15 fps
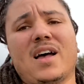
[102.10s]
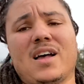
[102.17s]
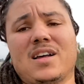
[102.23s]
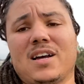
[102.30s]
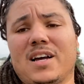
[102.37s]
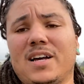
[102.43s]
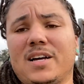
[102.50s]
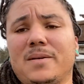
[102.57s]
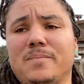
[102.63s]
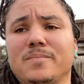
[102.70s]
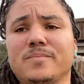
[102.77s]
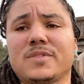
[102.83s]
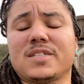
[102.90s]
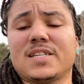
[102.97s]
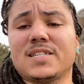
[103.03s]

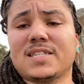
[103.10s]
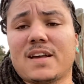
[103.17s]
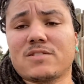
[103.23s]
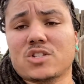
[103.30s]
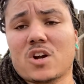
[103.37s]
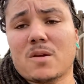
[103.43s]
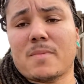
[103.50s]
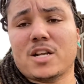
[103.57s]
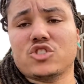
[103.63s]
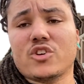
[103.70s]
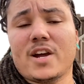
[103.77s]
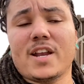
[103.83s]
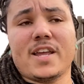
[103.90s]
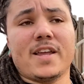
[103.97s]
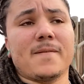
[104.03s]
um, since I've started my
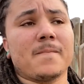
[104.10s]
training.